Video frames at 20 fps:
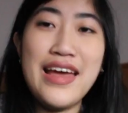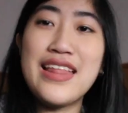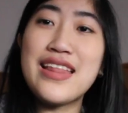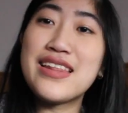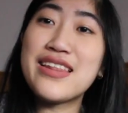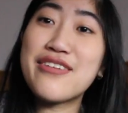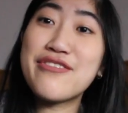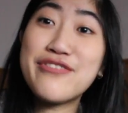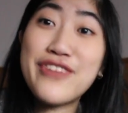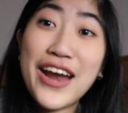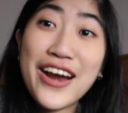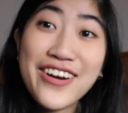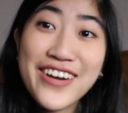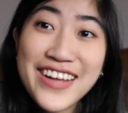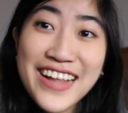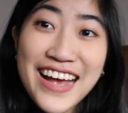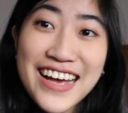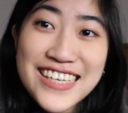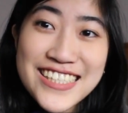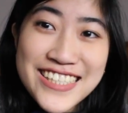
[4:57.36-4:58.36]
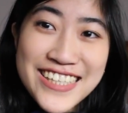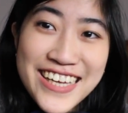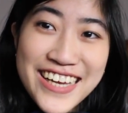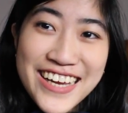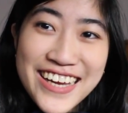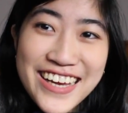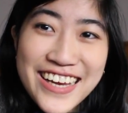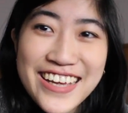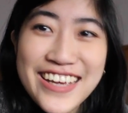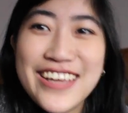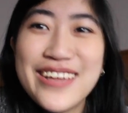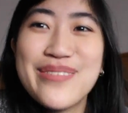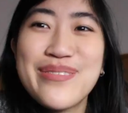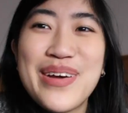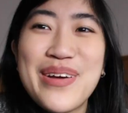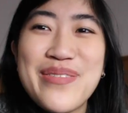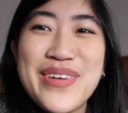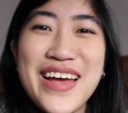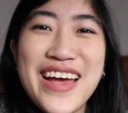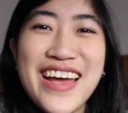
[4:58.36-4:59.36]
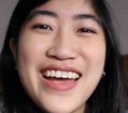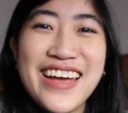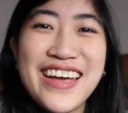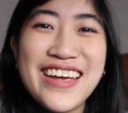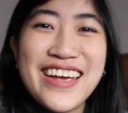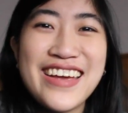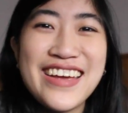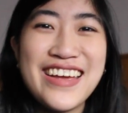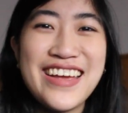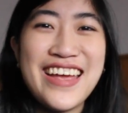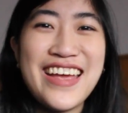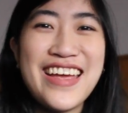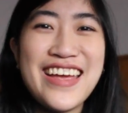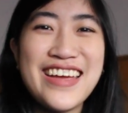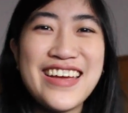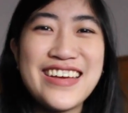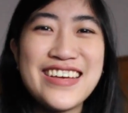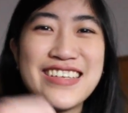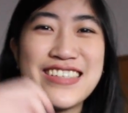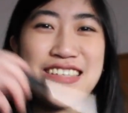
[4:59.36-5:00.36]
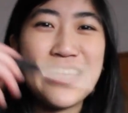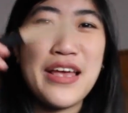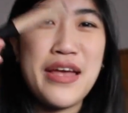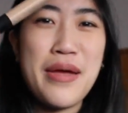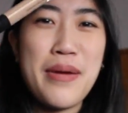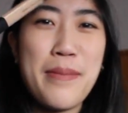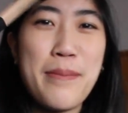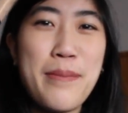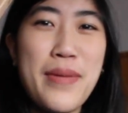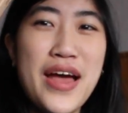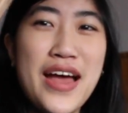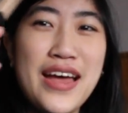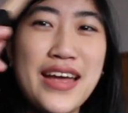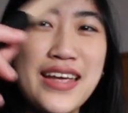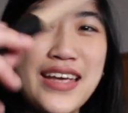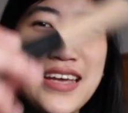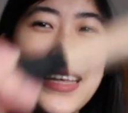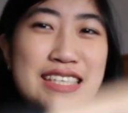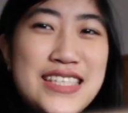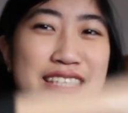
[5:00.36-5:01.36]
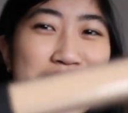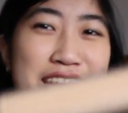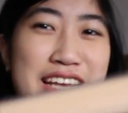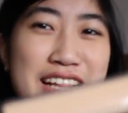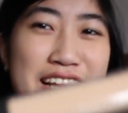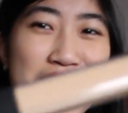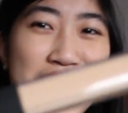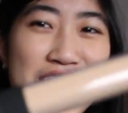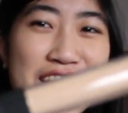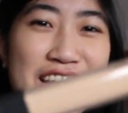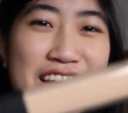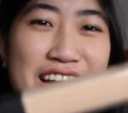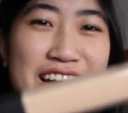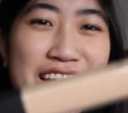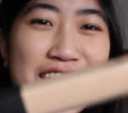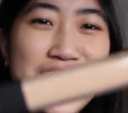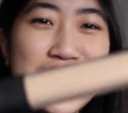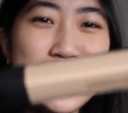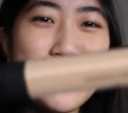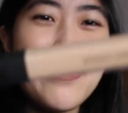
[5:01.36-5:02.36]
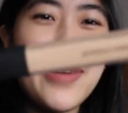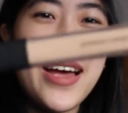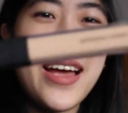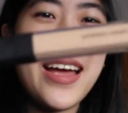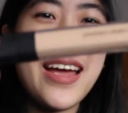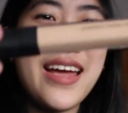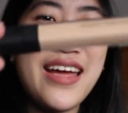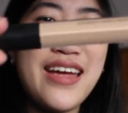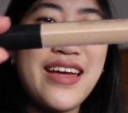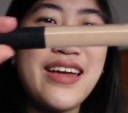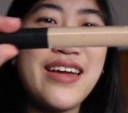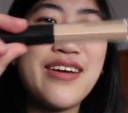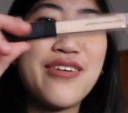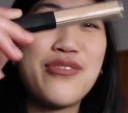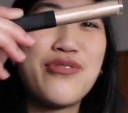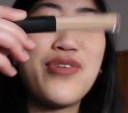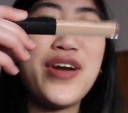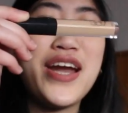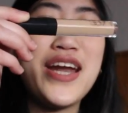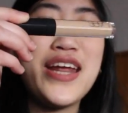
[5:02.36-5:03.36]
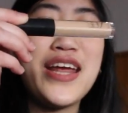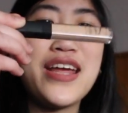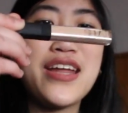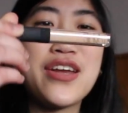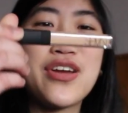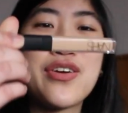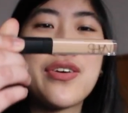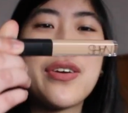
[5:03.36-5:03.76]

And then the very last thing in my bag is my concealer. It's my Radiant